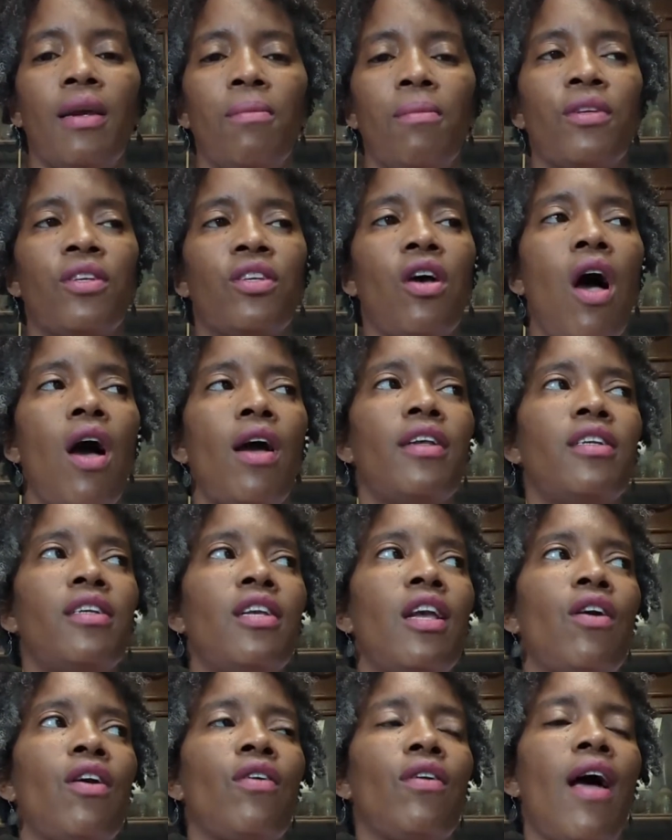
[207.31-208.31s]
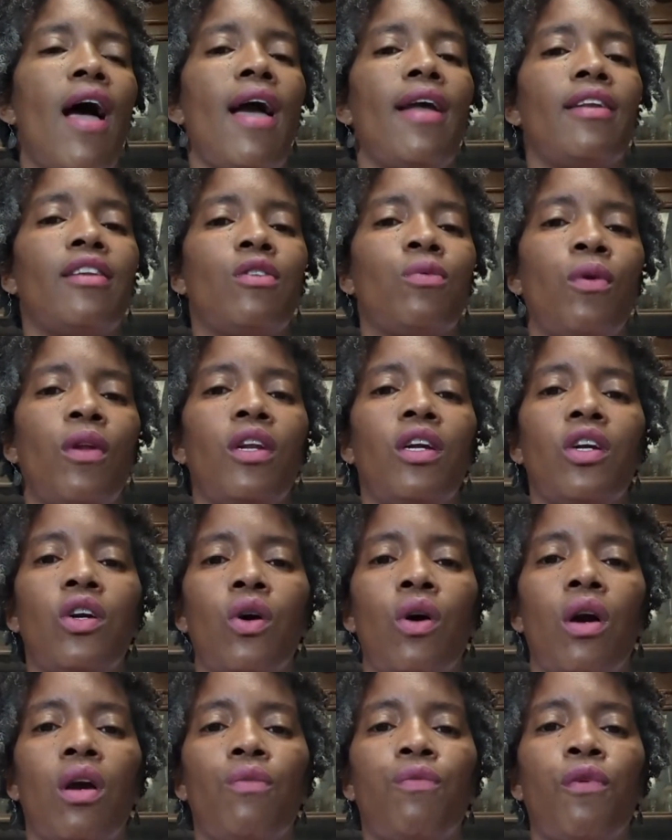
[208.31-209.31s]
Mazzani's hairline is really
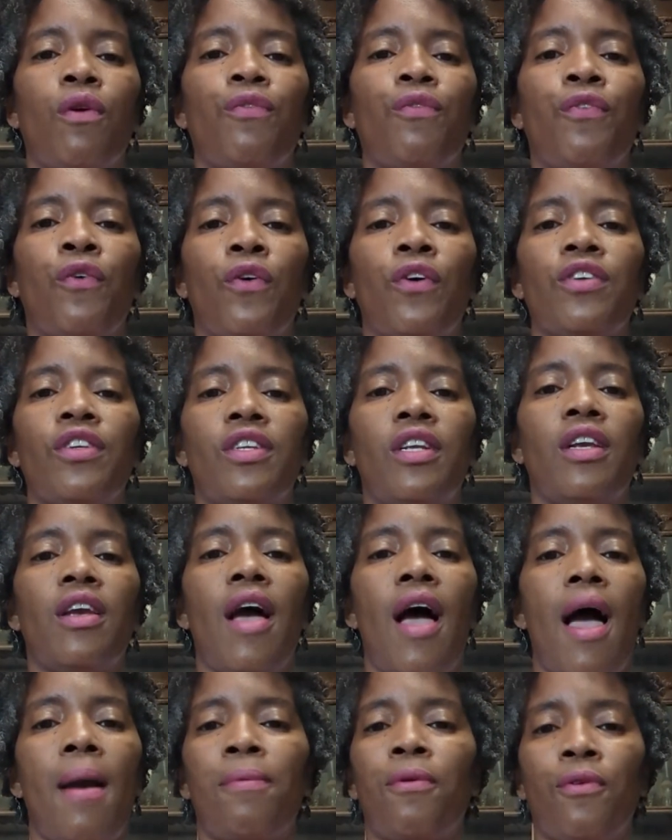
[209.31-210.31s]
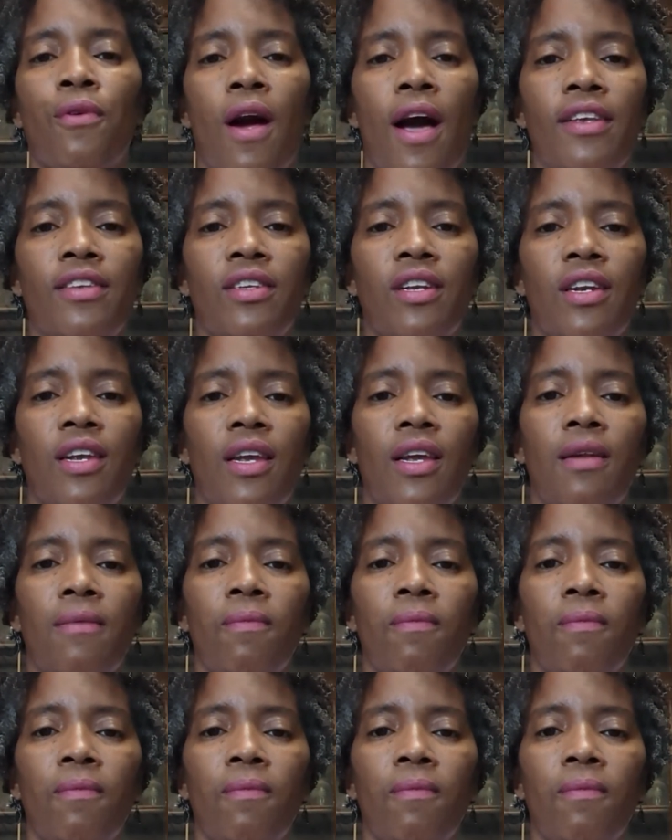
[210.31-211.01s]
good for 4C high porosity.